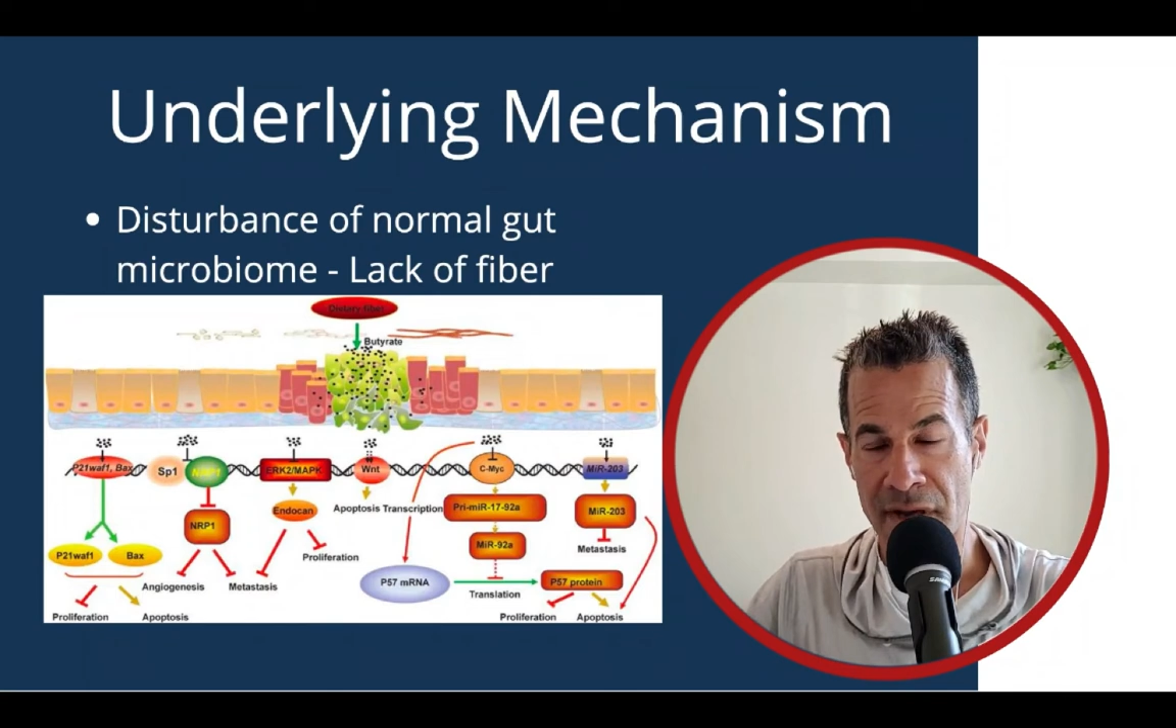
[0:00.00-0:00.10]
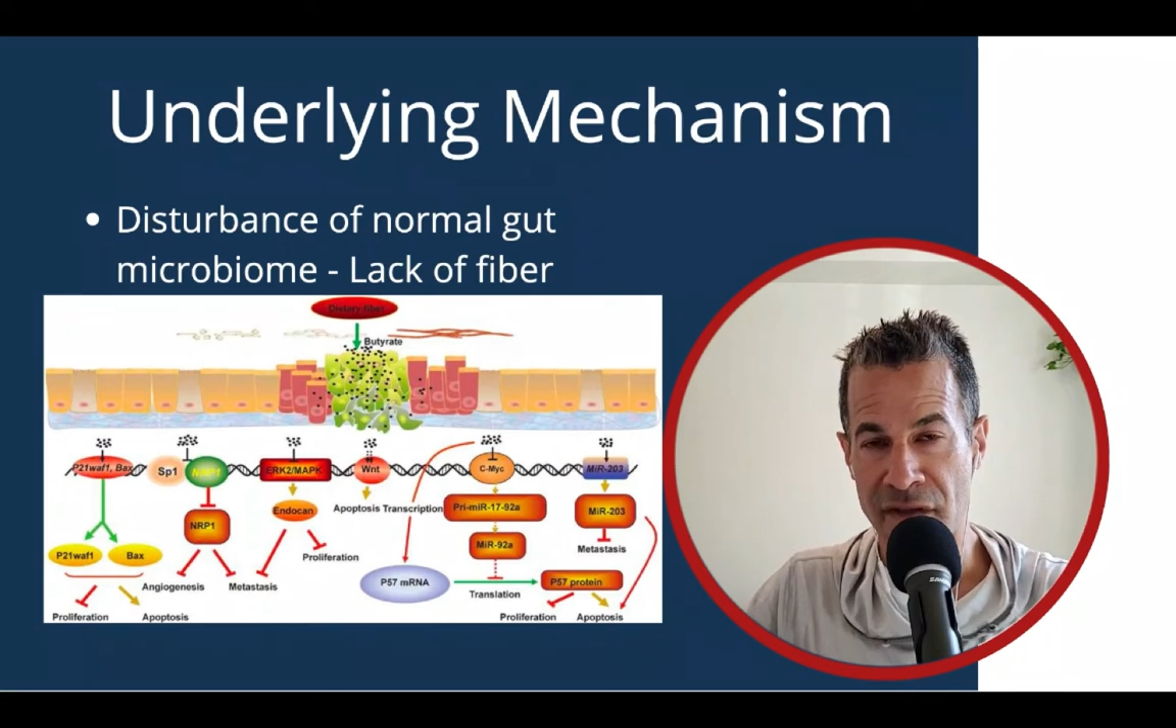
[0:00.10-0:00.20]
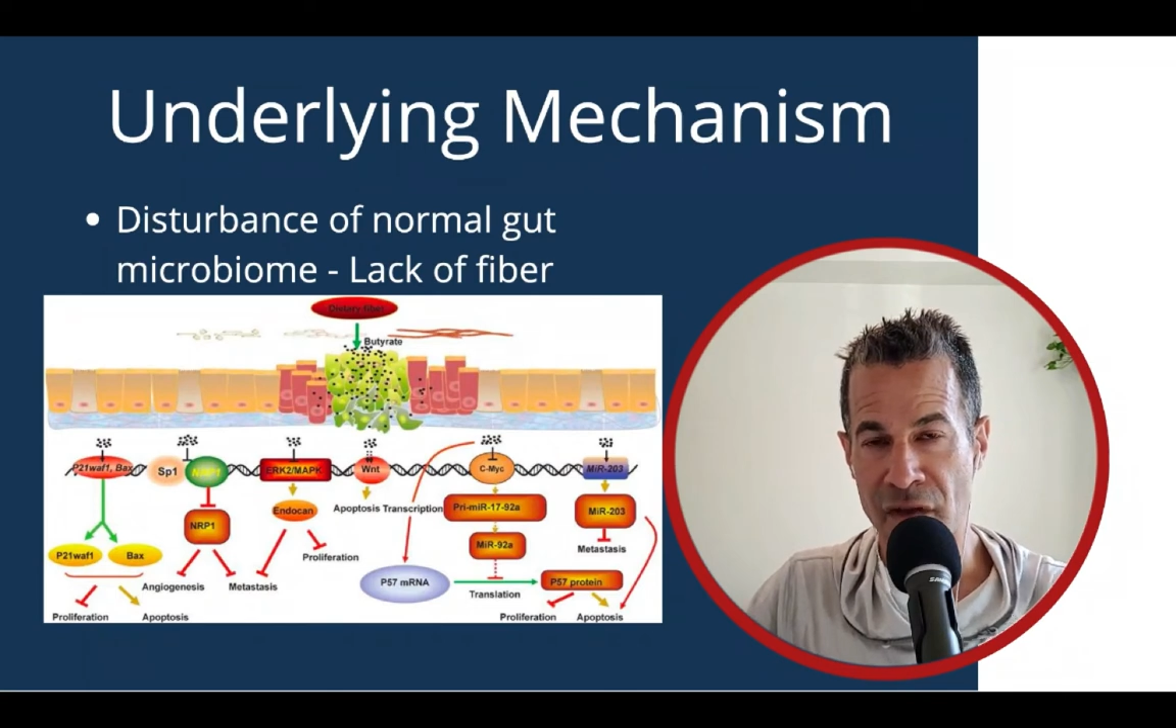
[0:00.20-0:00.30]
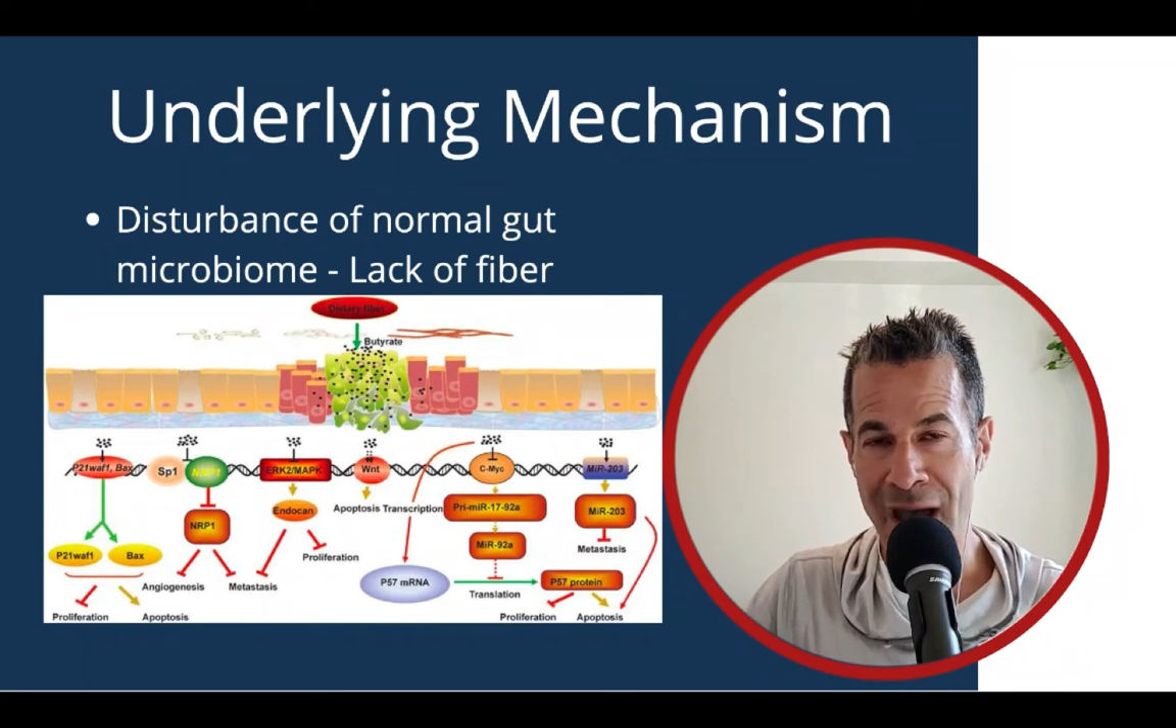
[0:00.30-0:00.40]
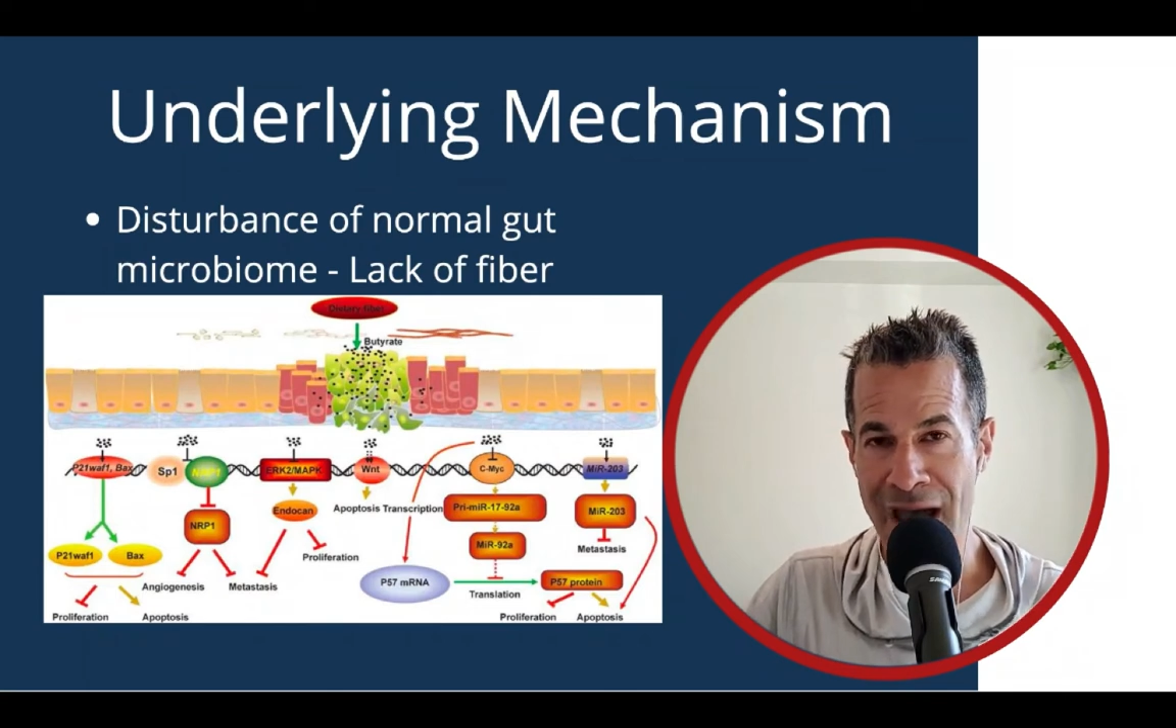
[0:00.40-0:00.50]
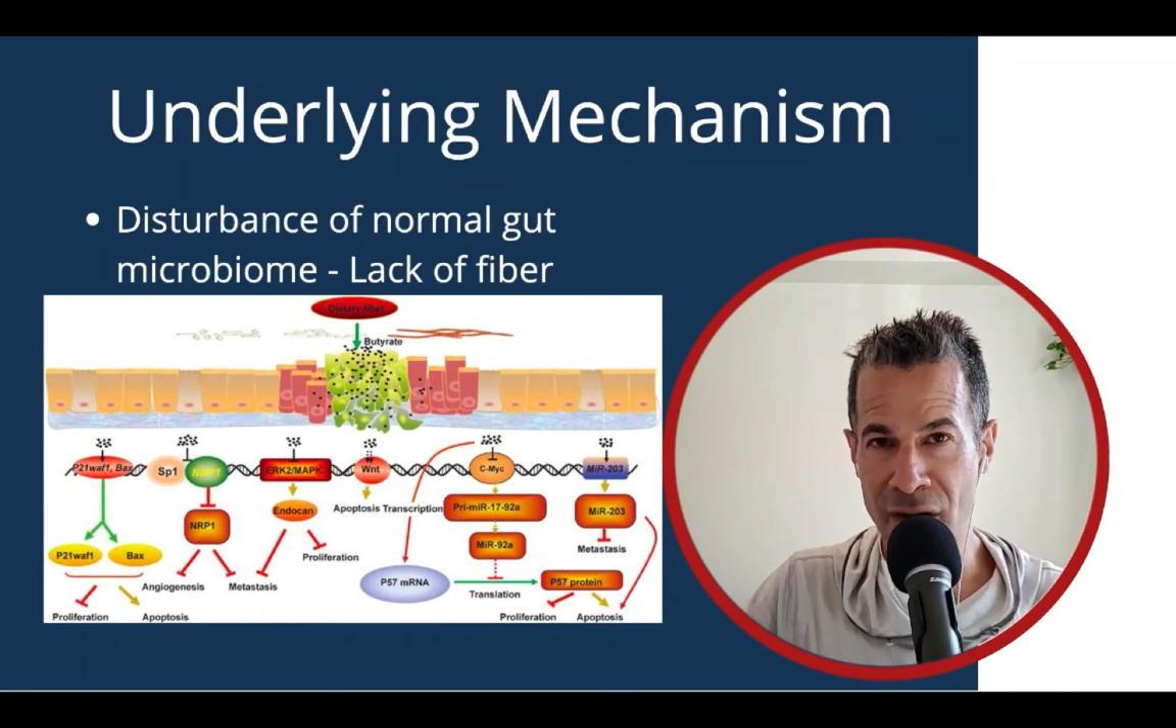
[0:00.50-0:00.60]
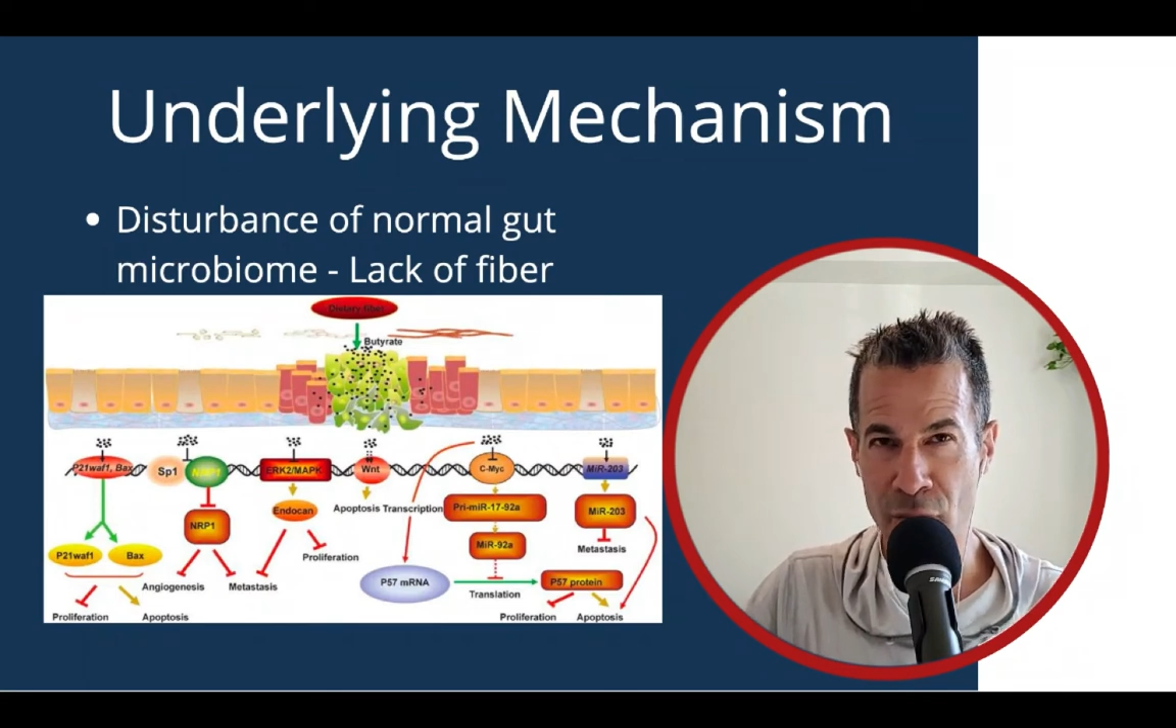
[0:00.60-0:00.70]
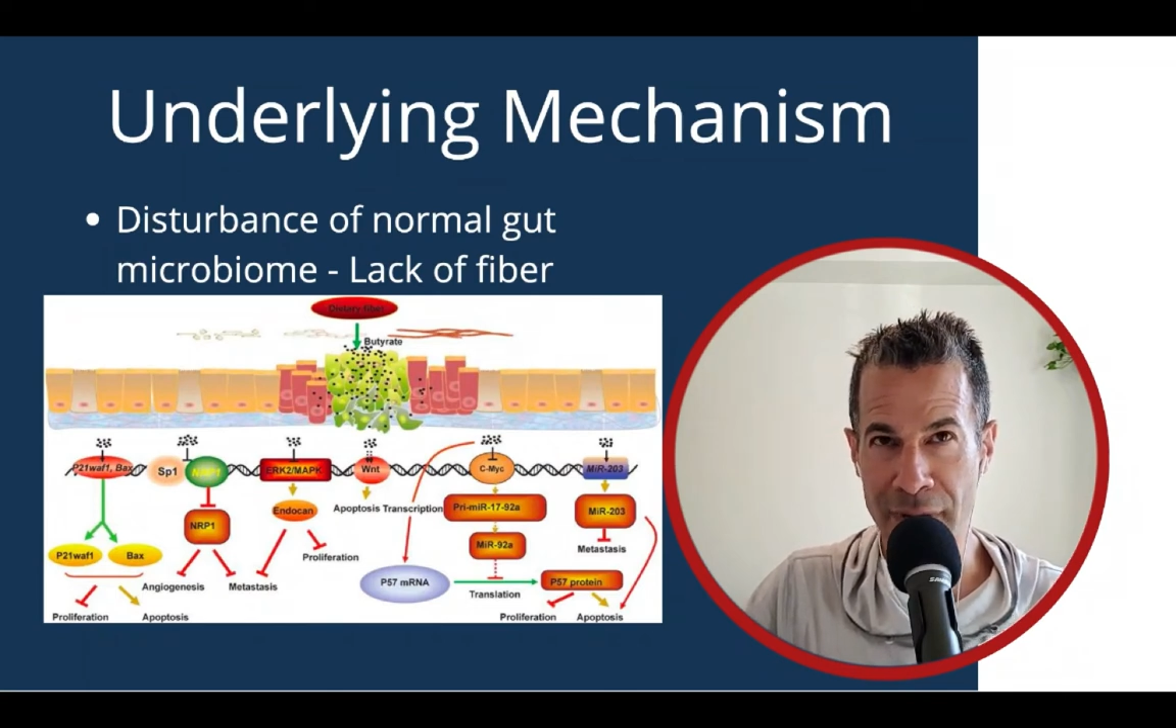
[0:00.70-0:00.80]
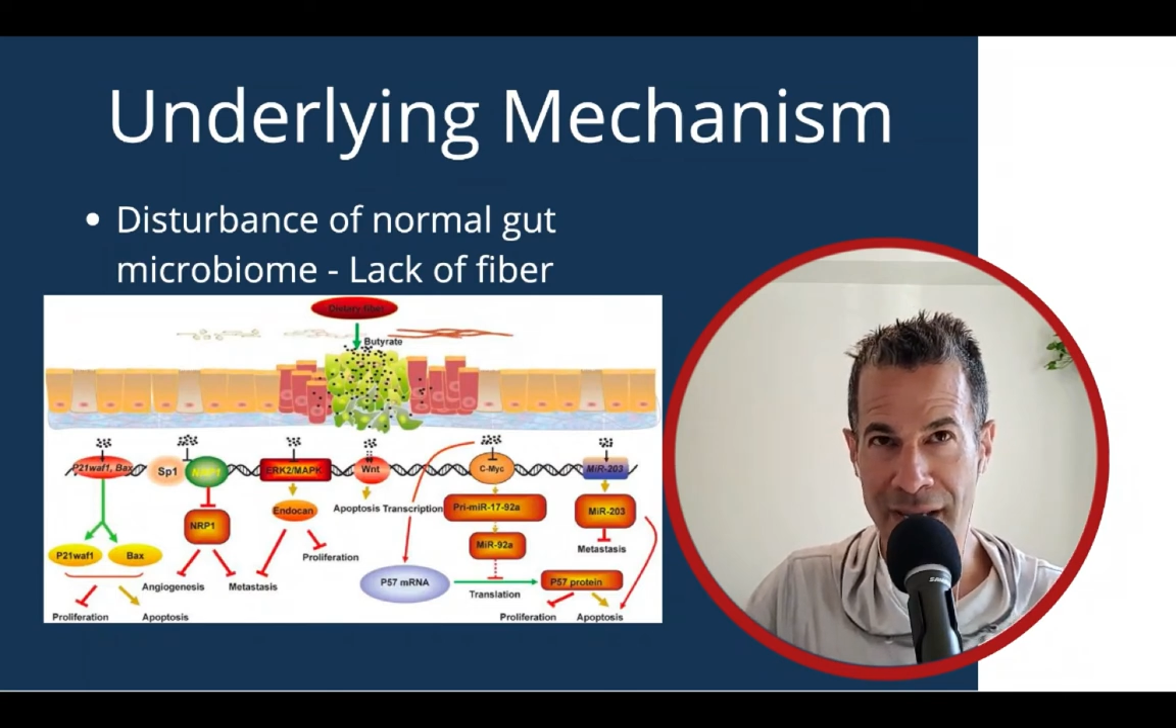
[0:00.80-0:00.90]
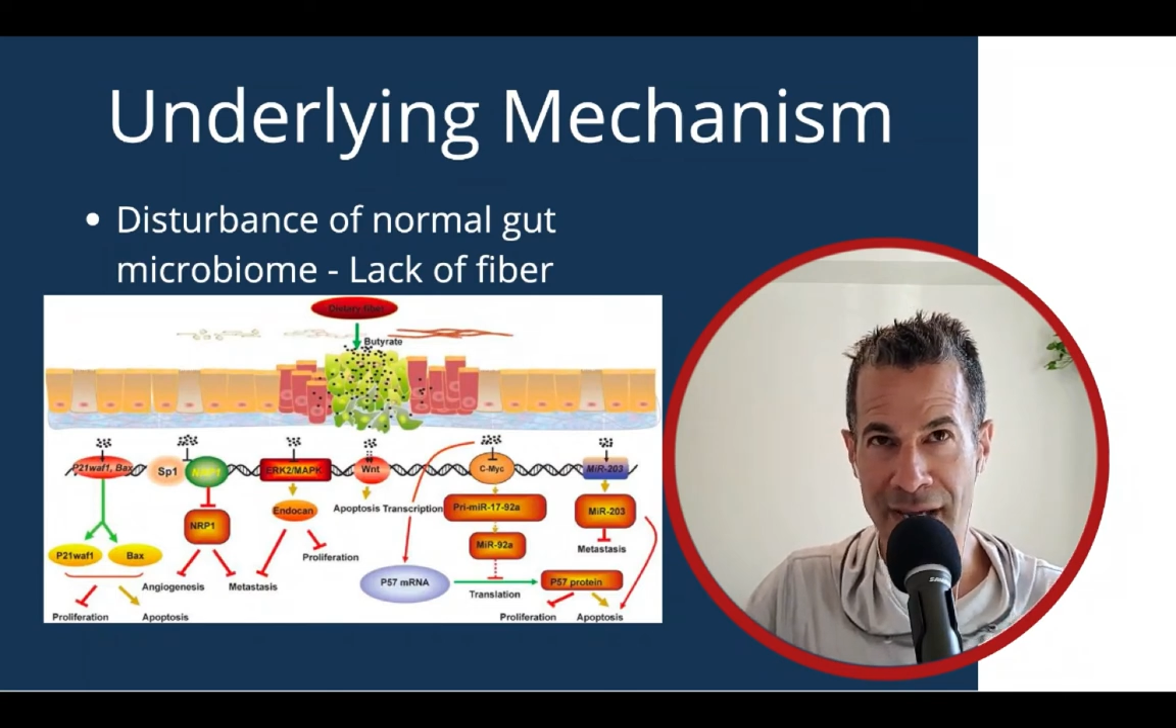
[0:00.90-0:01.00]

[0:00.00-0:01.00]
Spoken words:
So how do we